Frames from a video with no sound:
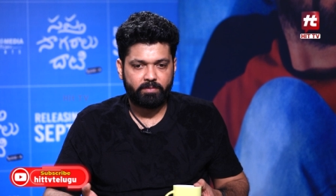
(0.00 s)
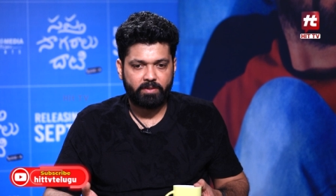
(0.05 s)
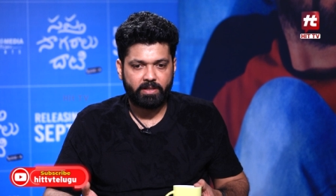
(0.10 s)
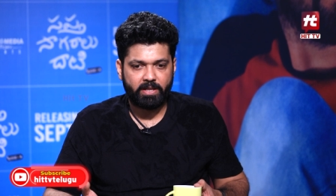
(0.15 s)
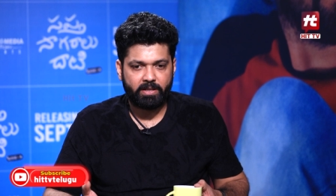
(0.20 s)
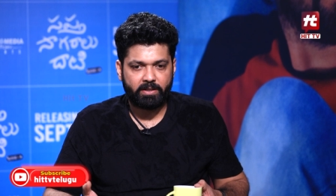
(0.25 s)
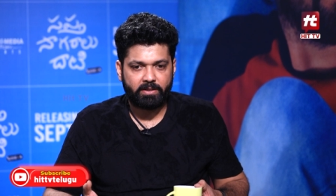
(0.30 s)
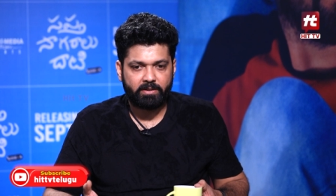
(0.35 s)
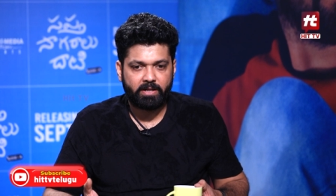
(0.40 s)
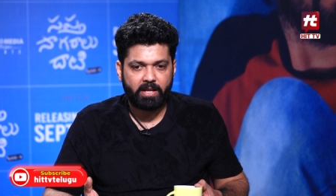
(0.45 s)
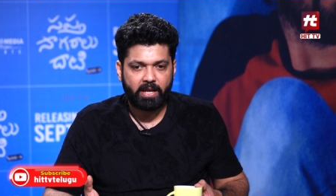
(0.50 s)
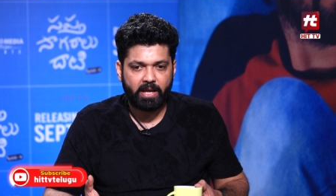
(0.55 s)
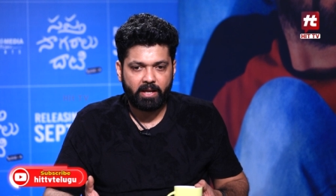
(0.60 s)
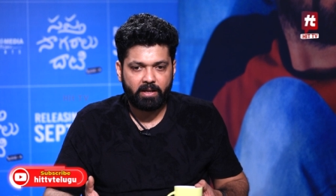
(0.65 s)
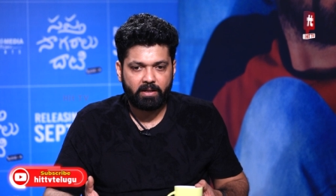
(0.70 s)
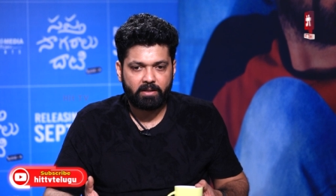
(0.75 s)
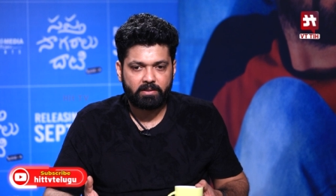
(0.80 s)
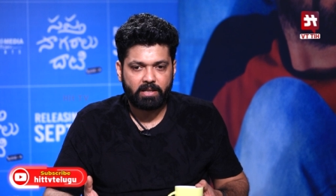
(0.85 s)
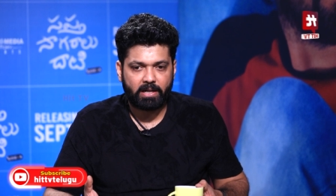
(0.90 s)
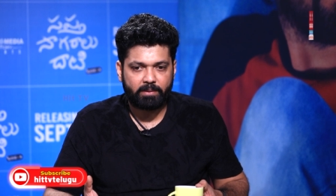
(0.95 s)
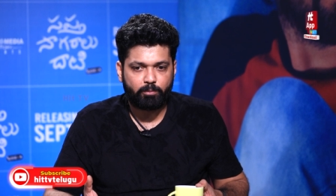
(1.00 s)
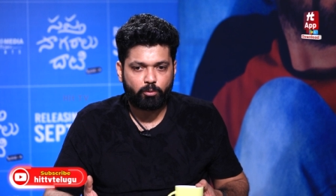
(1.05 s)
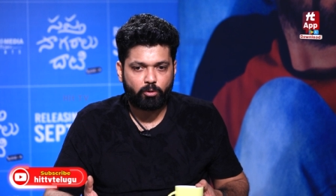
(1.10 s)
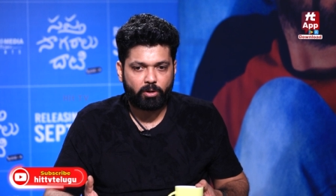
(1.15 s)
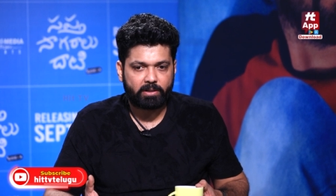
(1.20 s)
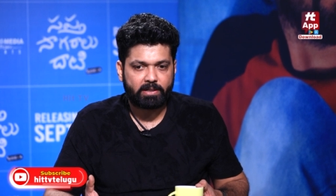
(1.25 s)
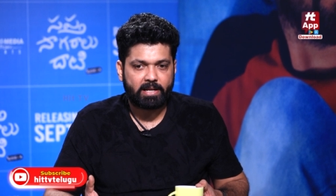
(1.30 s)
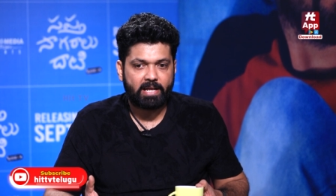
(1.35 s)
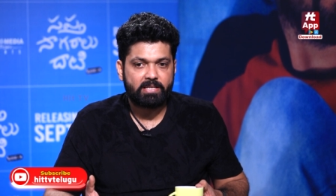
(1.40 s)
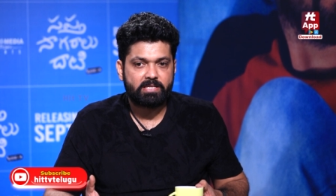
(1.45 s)
they take that
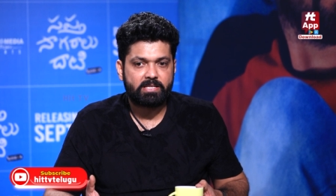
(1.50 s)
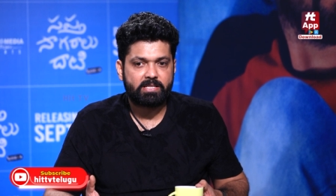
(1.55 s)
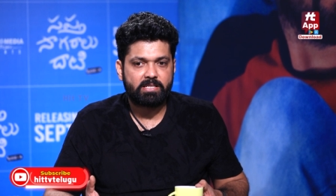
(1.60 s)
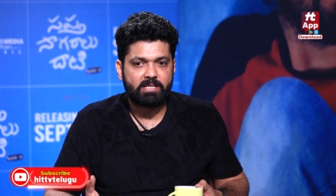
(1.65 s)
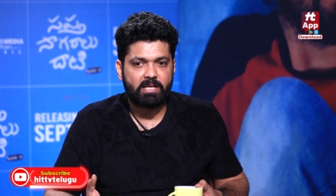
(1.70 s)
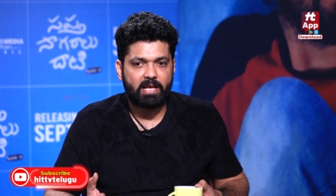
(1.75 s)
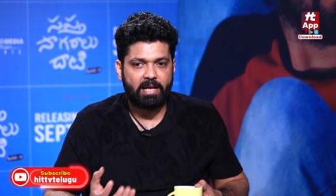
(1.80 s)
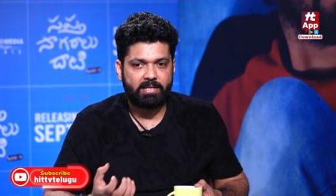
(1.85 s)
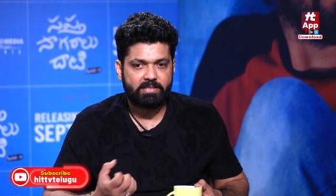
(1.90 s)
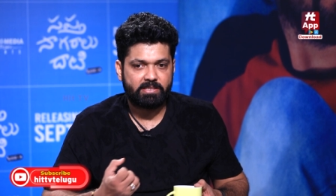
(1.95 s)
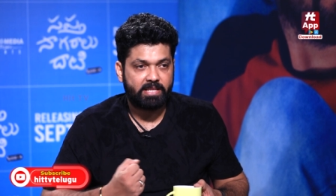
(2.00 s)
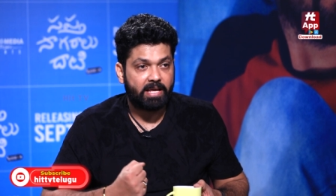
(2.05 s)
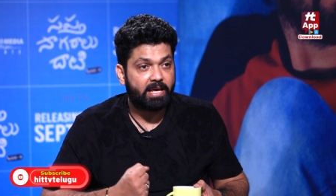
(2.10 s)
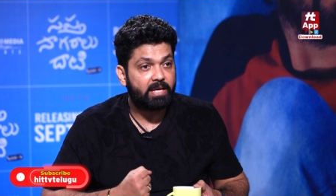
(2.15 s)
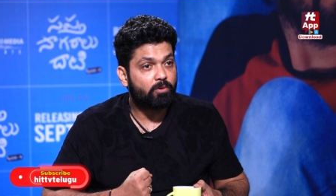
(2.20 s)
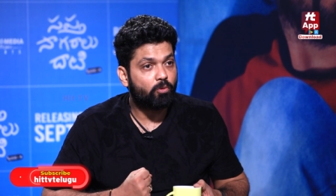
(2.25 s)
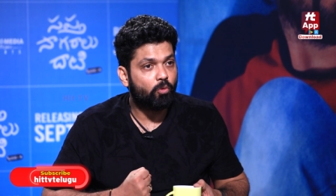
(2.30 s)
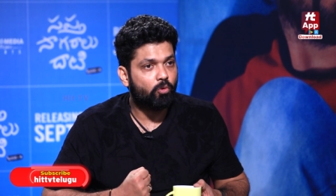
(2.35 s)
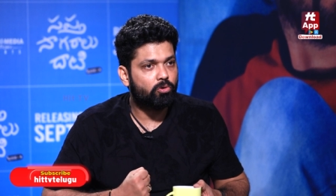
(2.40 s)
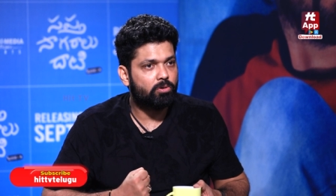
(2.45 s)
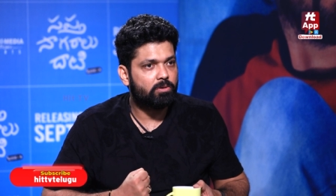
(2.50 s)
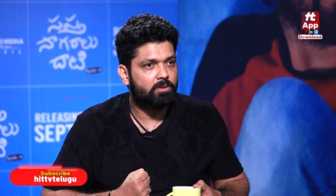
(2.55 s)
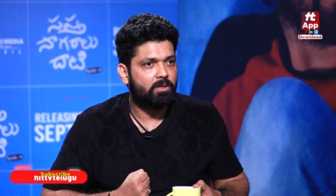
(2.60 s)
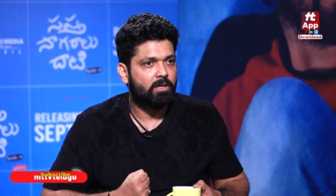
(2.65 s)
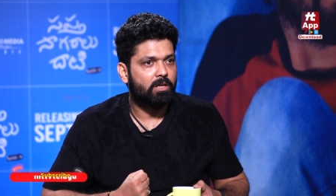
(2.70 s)
product as, as their own,